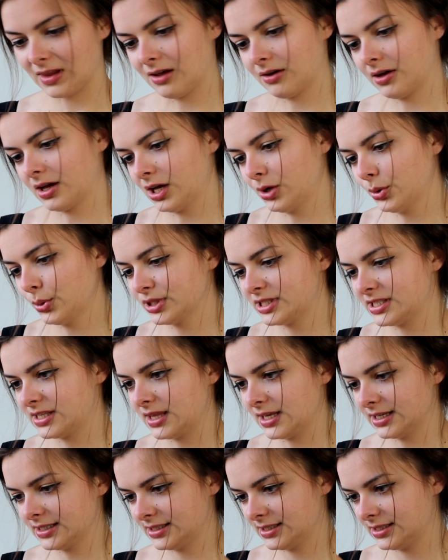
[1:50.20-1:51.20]
Okay, what's
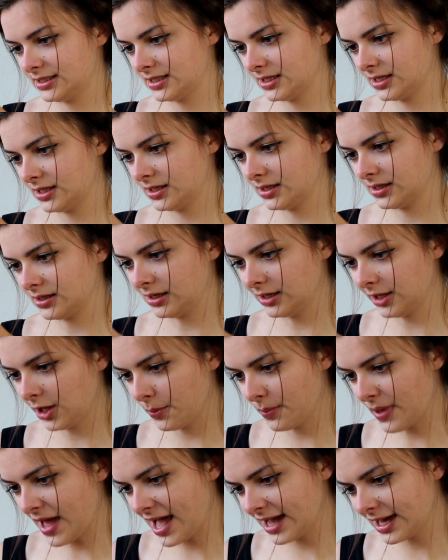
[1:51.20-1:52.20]
this?
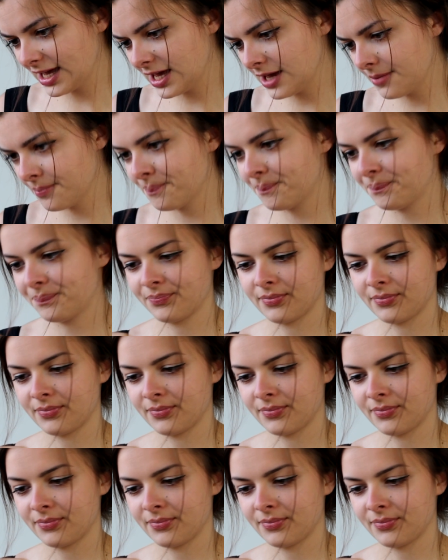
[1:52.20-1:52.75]
Little baggie.